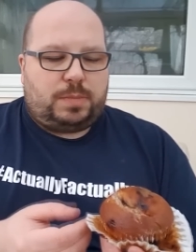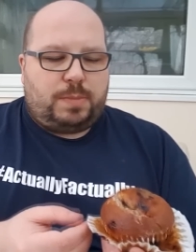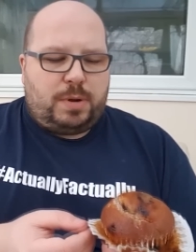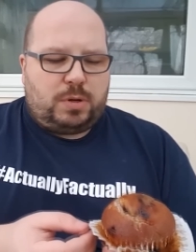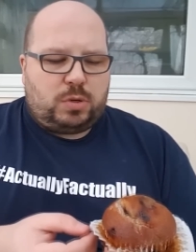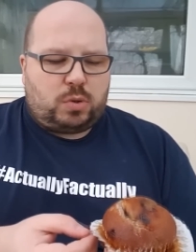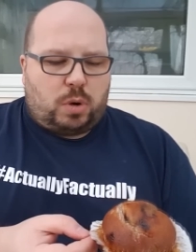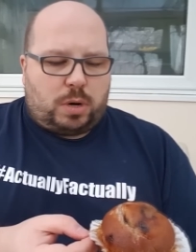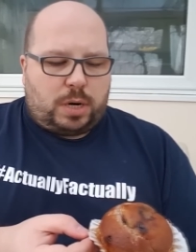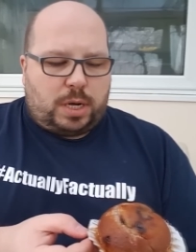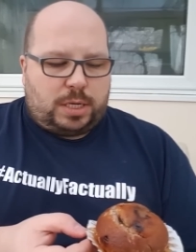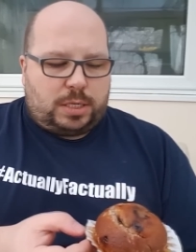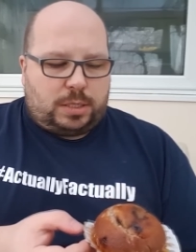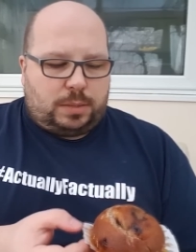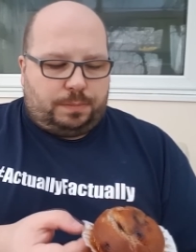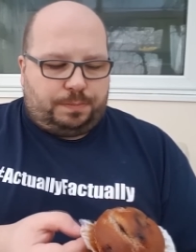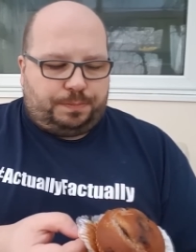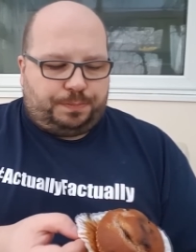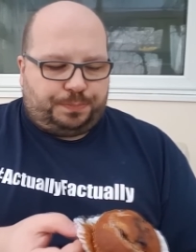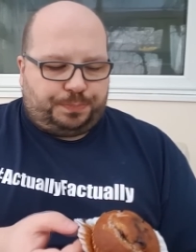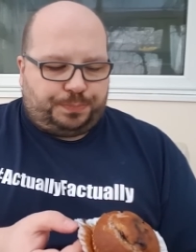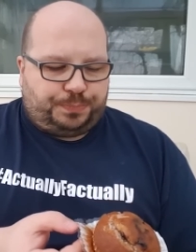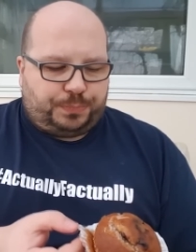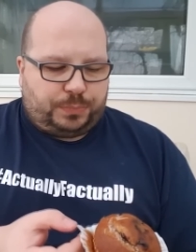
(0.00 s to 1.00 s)
smells quite nice.
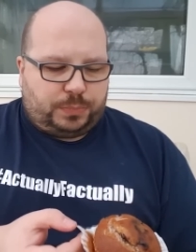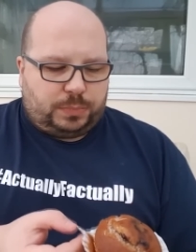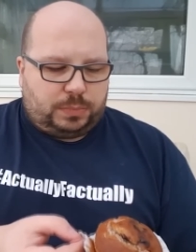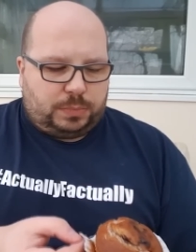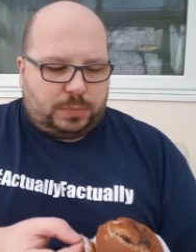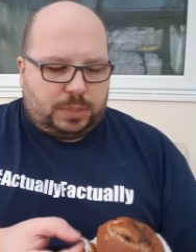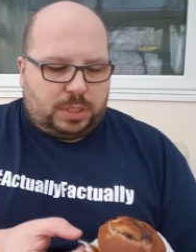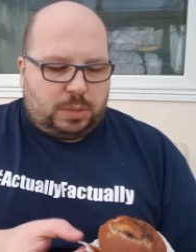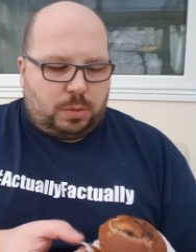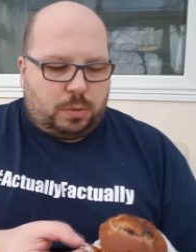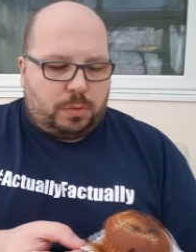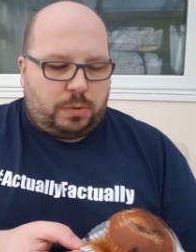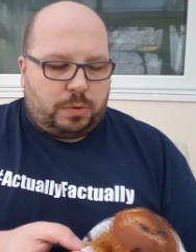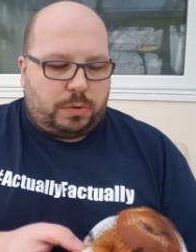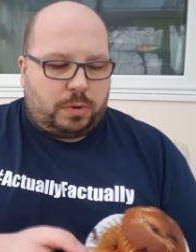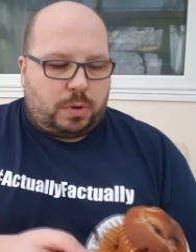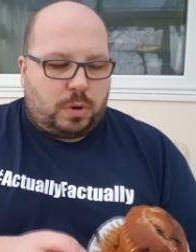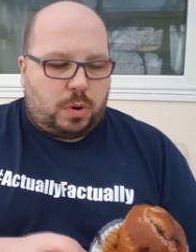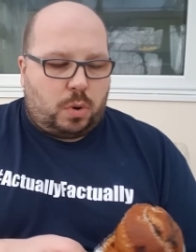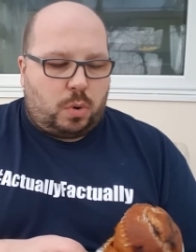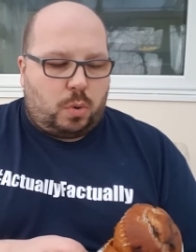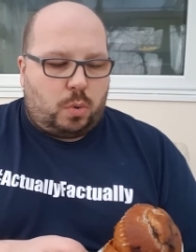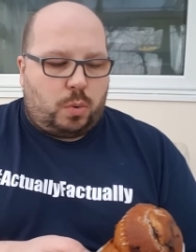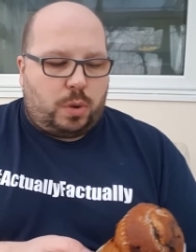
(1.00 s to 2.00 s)
So we're,
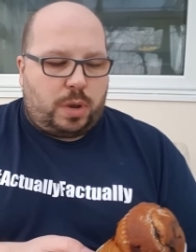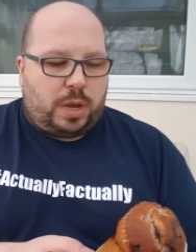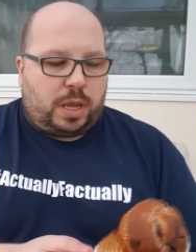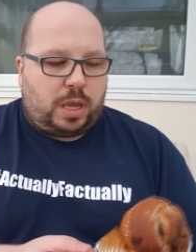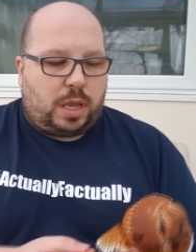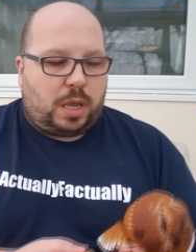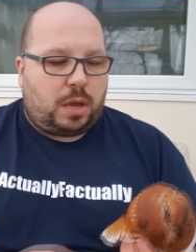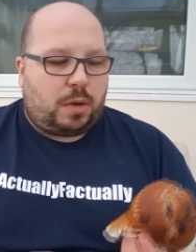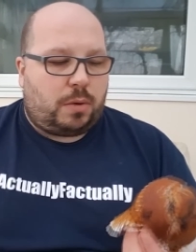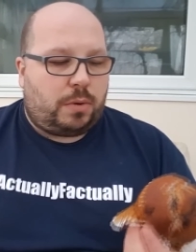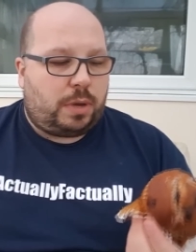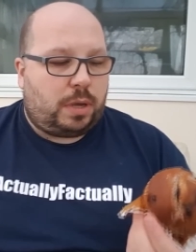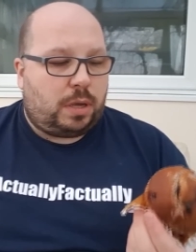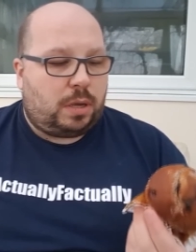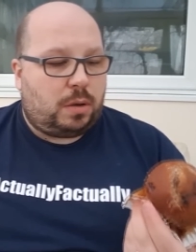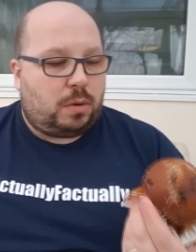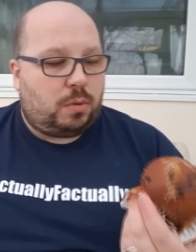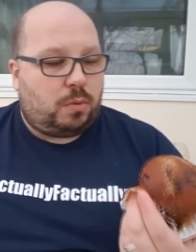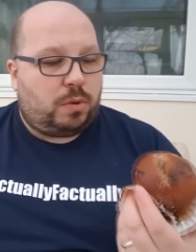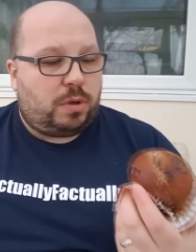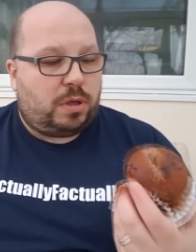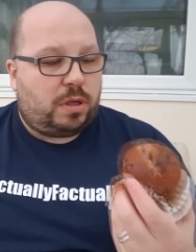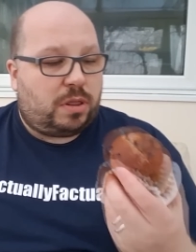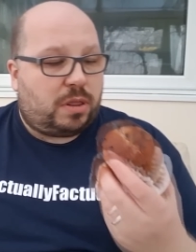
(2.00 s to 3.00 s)
we're going
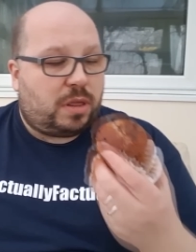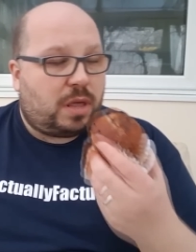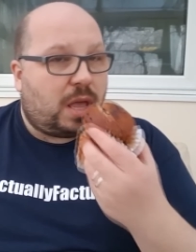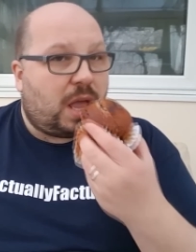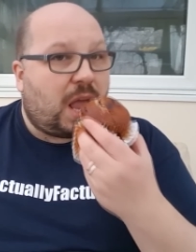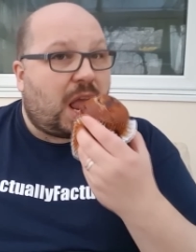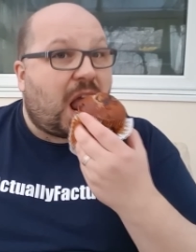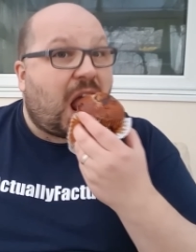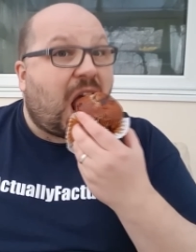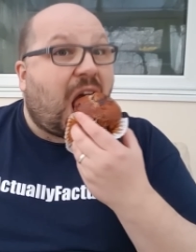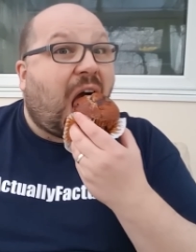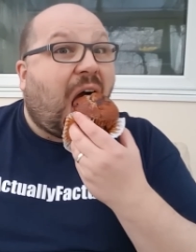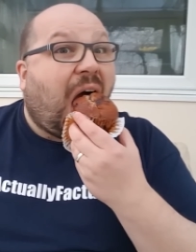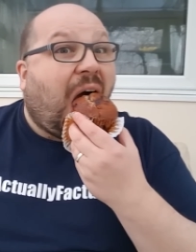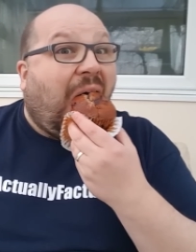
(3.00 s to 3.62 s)
with here.